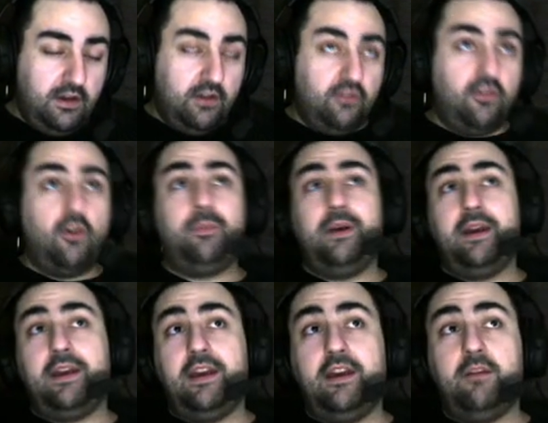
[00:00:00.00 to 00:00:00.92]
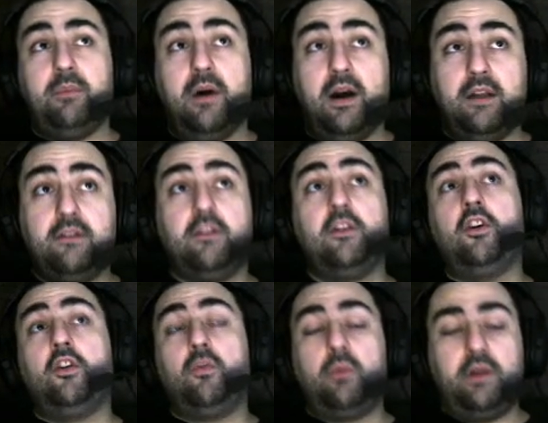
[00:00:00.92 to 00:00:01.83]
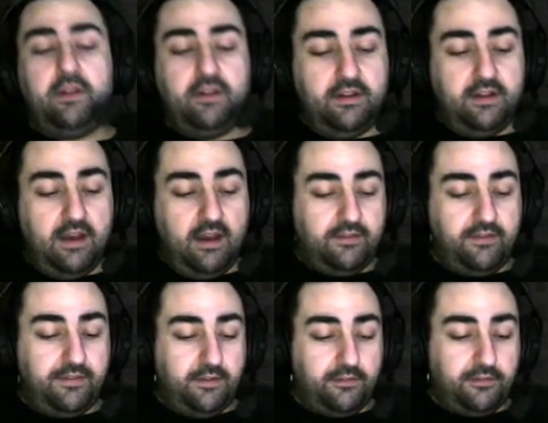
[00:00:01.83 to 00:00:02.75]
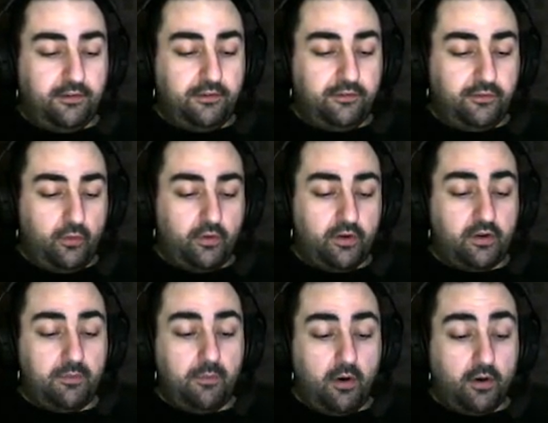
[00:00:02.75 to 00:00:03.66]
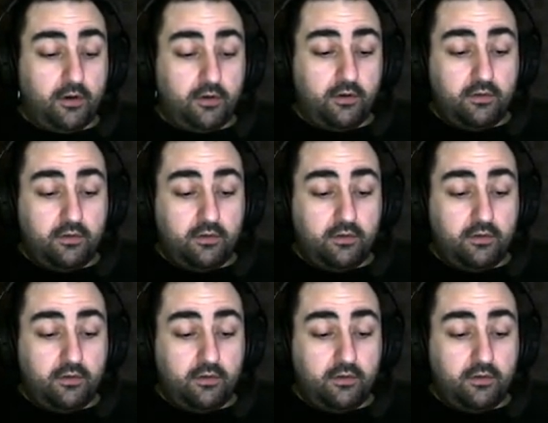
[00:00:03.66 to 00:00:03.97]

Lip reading: No biggie, but we did get this historic mark.